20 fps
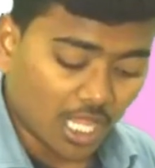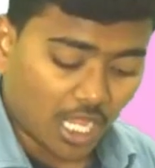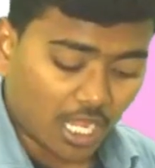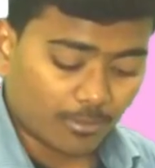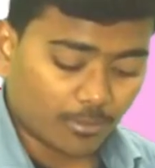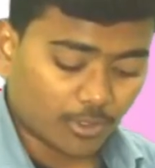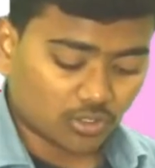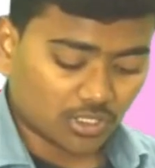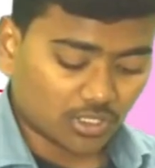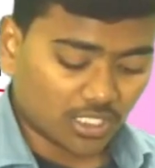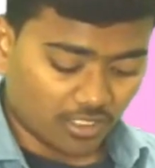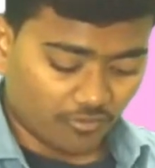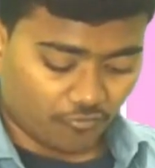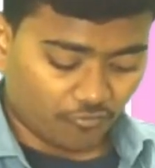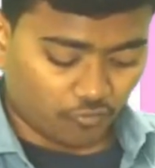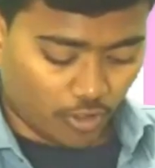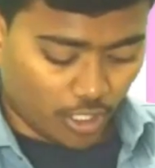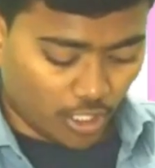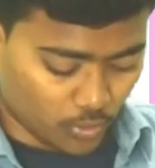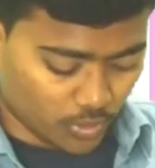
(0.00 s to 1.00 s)
about the
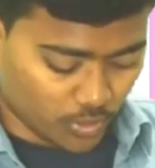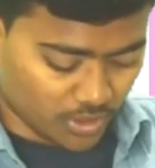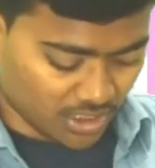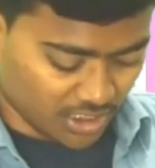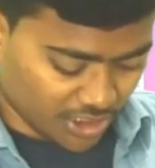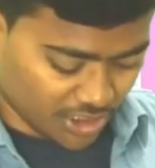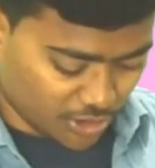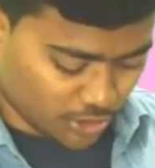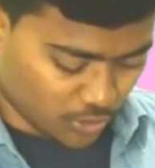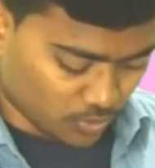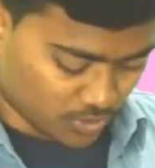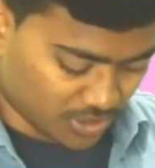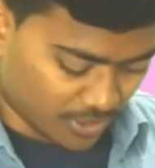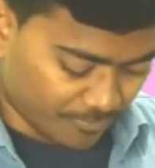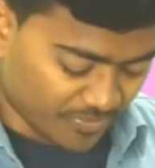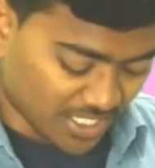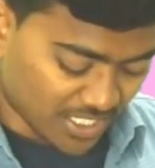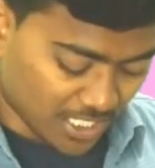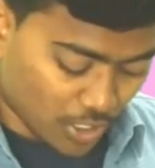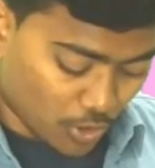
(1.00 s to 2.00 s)
following issues:
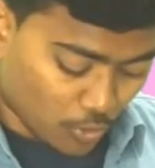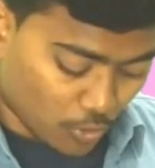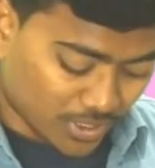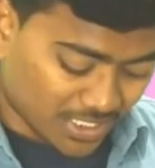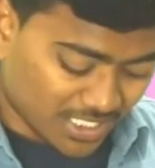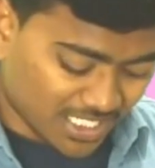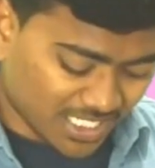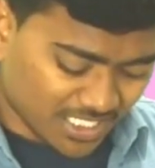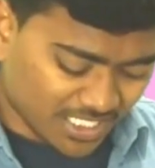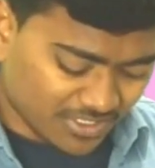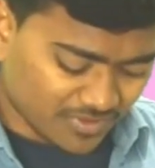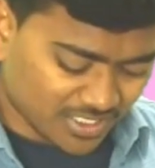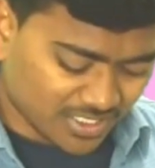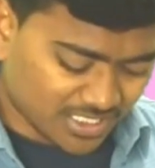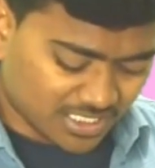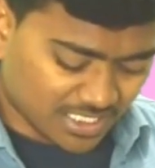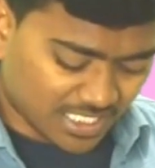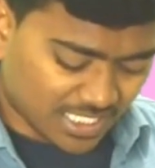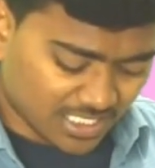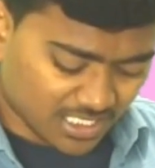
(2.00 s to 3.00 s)
whether an
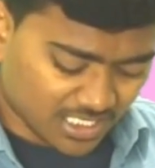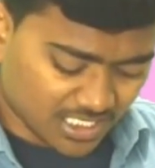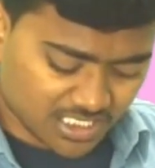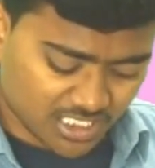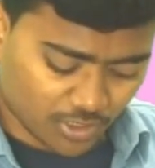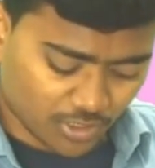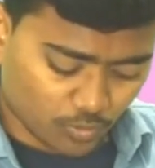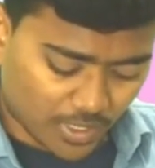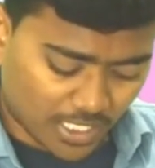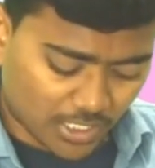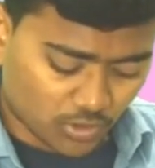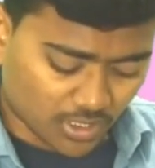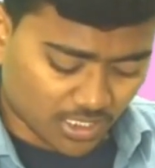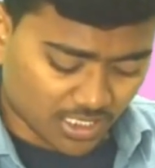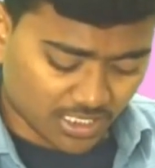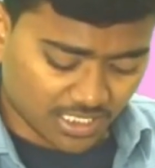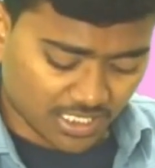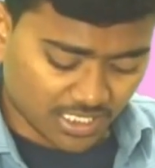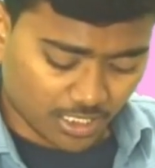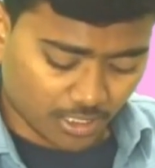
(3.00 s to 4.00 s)
investigator is required to
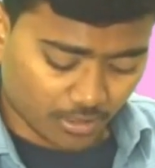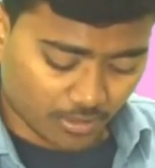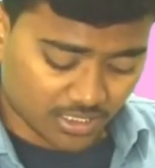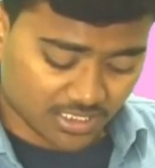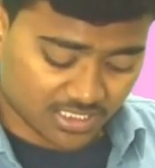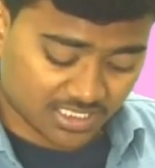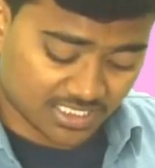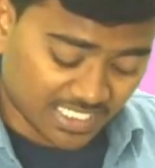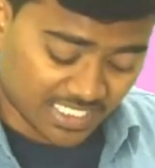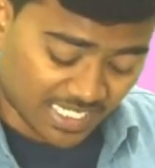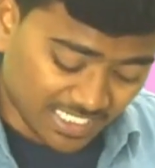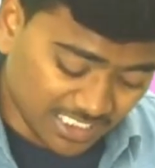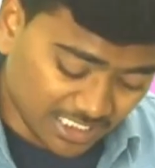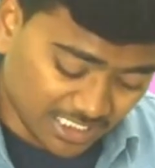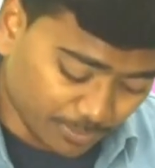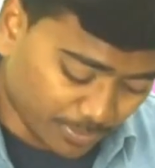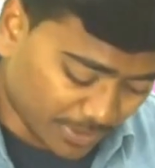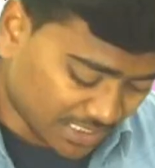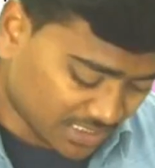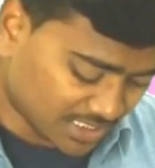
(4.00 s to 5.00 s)
undertake a cent
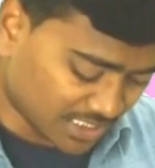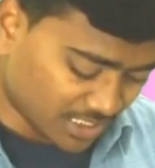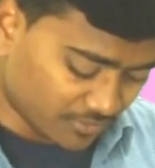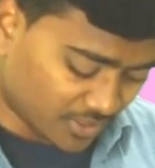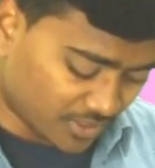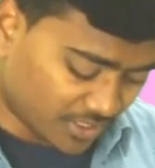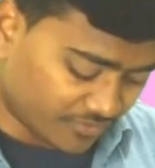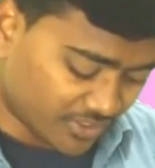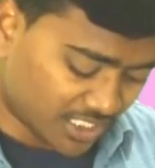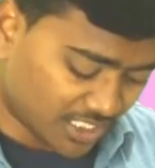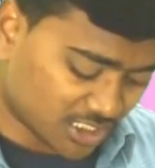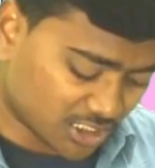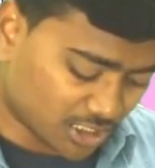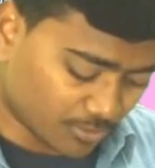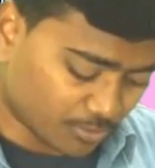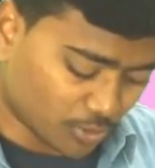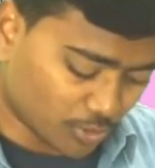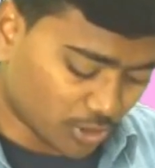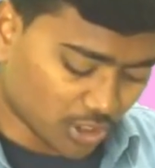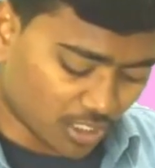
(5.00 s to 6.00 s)
percent verification
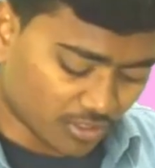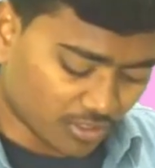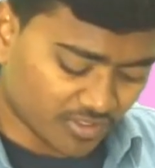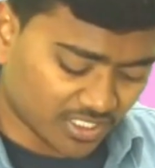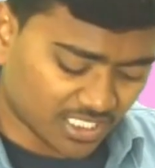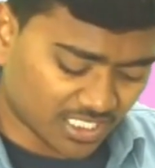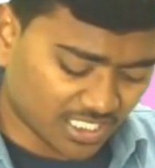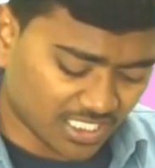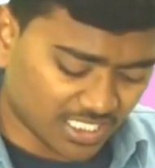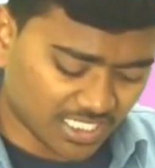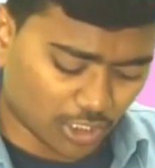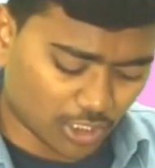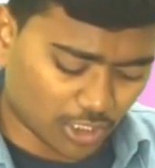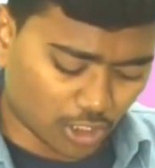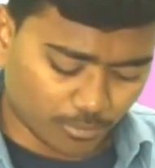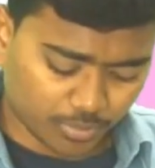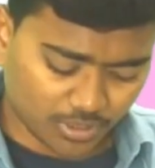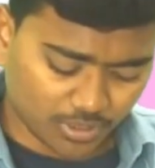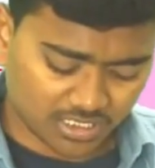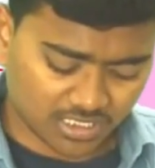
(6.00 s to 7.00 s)
approach, or whether he can
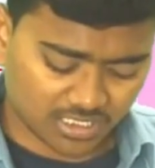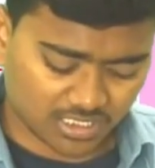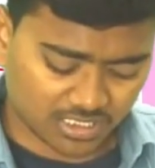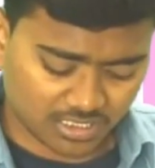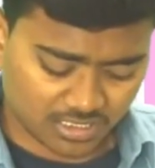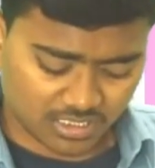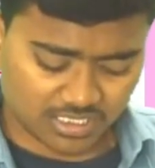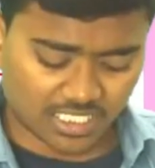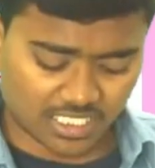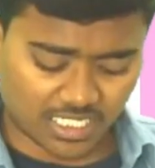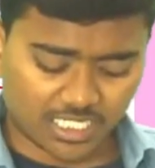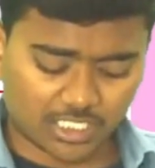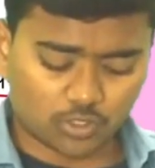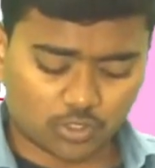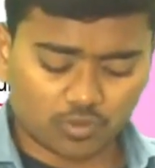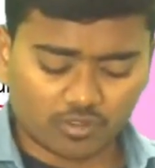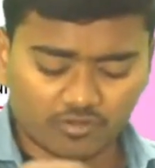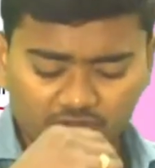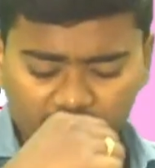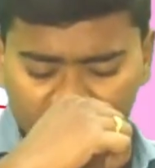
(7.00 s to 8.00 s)
adopt
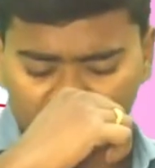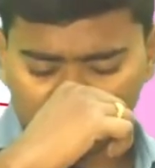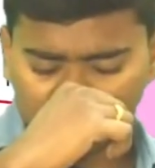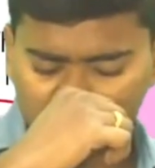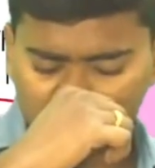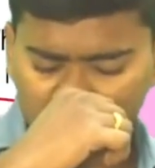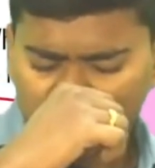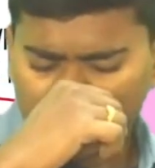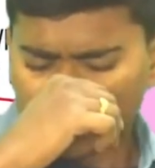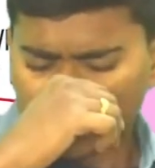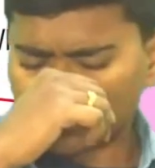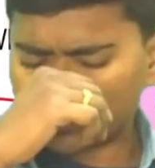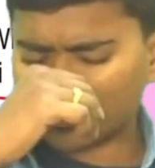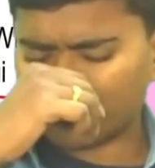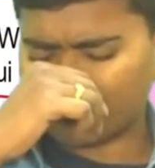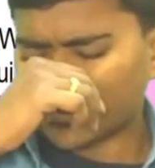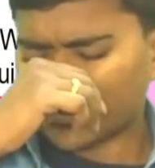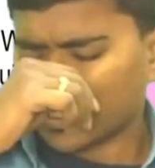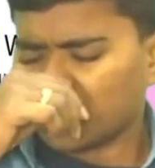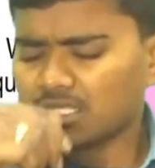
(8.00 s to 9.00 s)
selective verification.
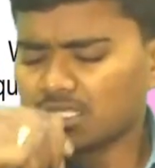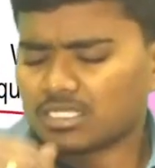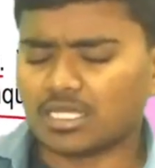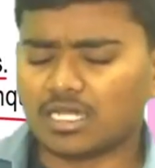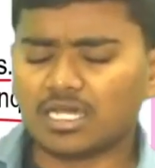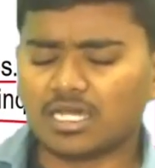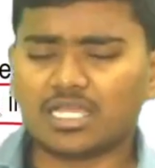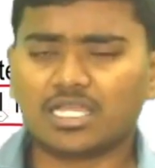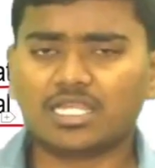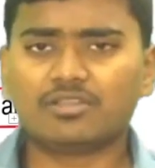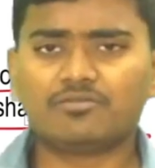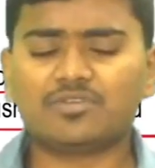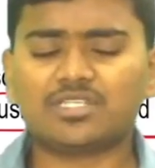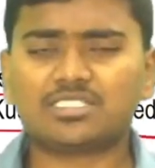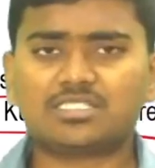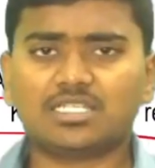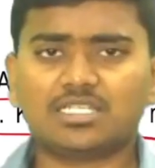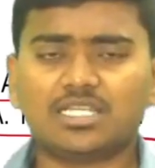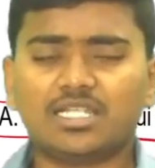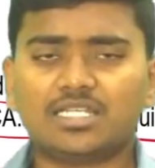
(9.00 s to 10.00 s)
See, the
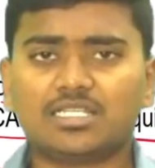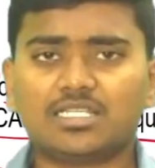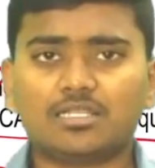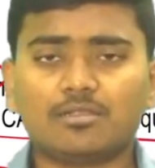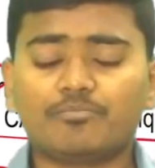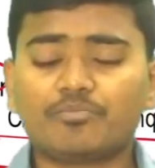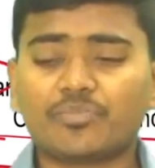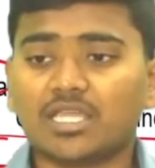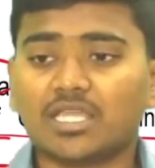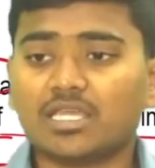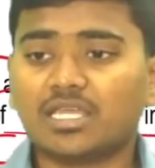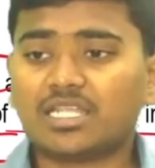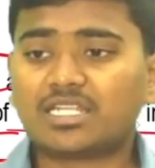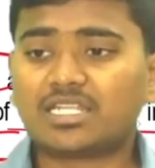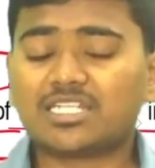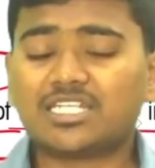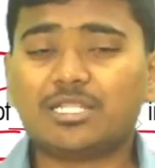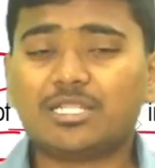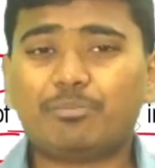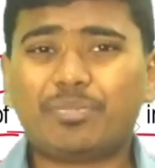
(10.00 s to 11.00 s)
investigator,
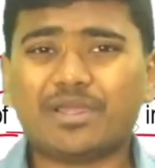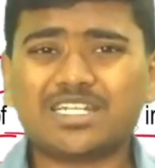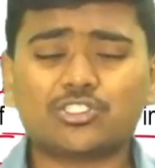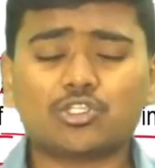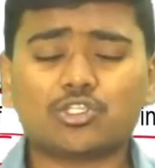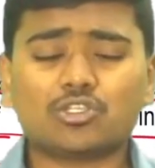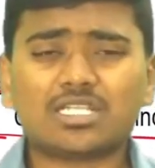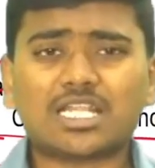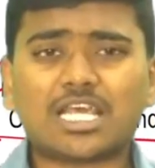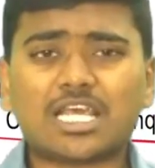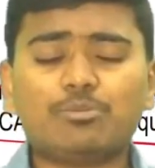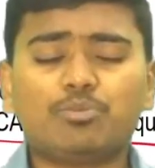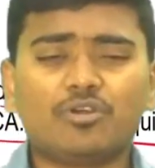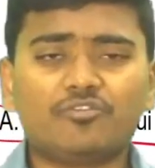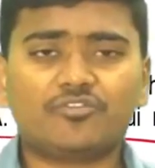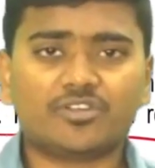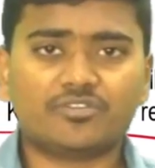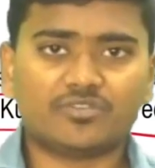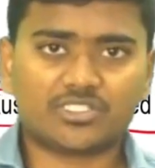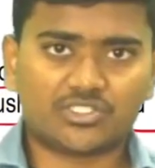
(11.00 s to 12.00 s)
it depends on the type
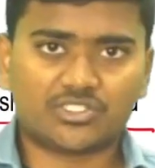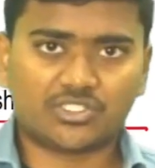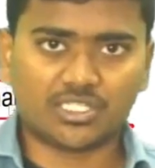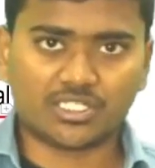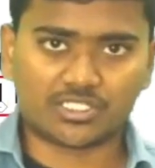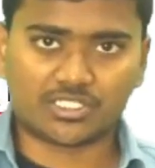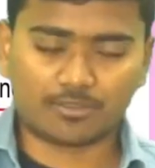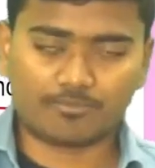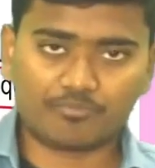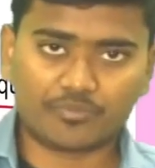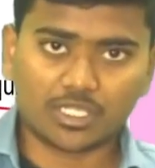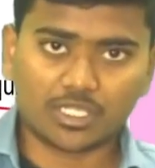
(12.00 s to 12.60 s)
of investigation.